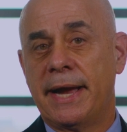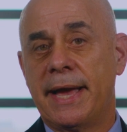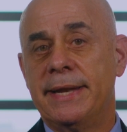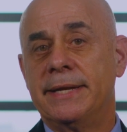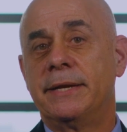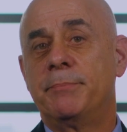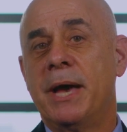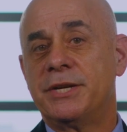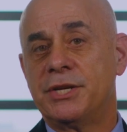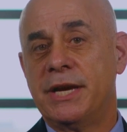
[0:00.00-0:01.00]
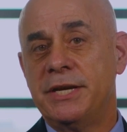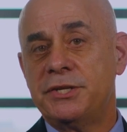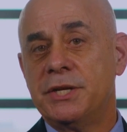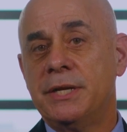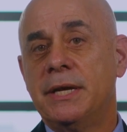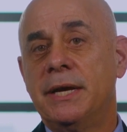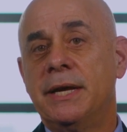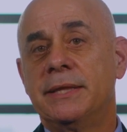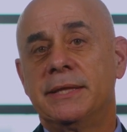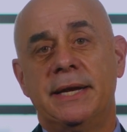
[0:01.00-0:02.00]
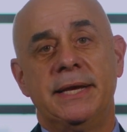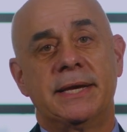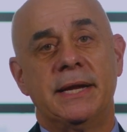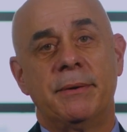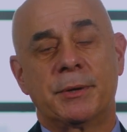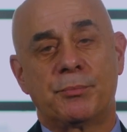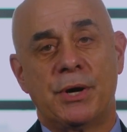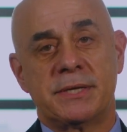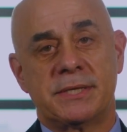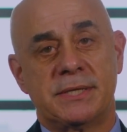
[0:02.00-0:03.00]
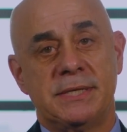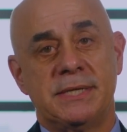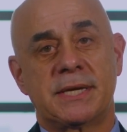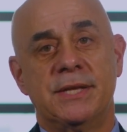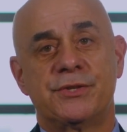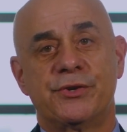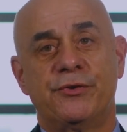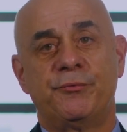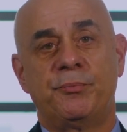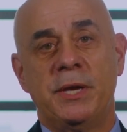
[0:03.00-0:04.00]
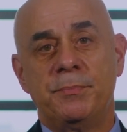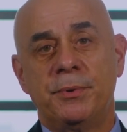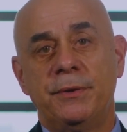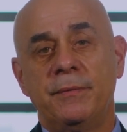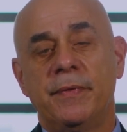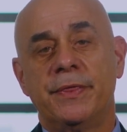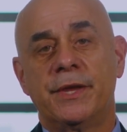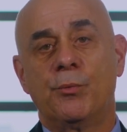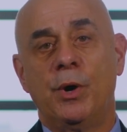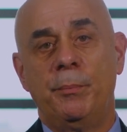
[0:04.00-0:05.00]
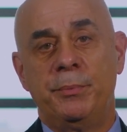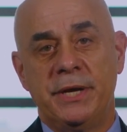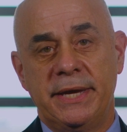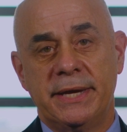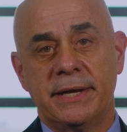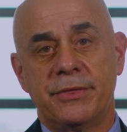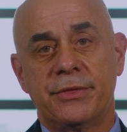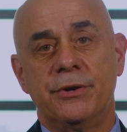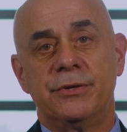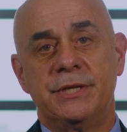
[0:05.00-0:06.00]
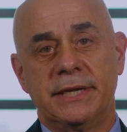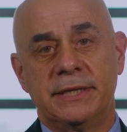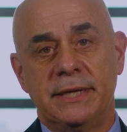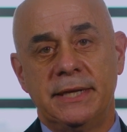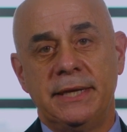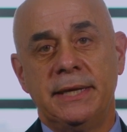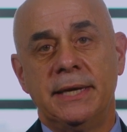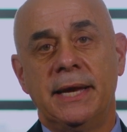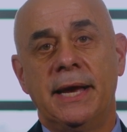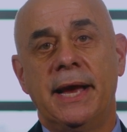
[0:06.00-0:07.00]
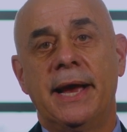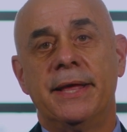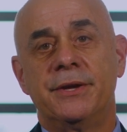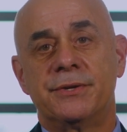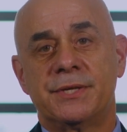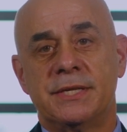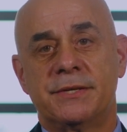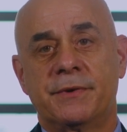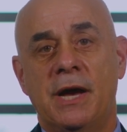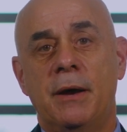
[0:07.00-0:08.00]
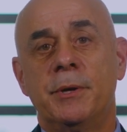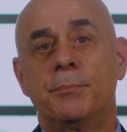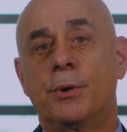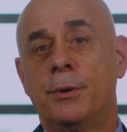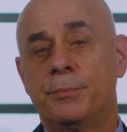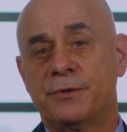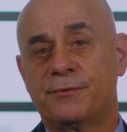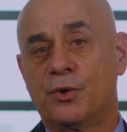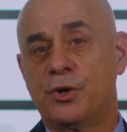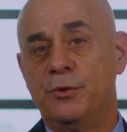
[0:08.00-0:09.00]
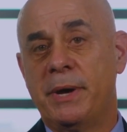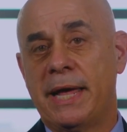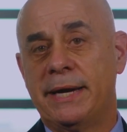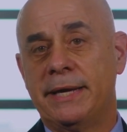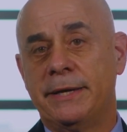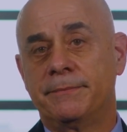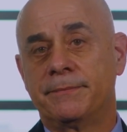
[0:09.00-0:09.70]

and an imagination that economic processes can serve people, their well-being, their dignity, and their sense of common purpose for humanity.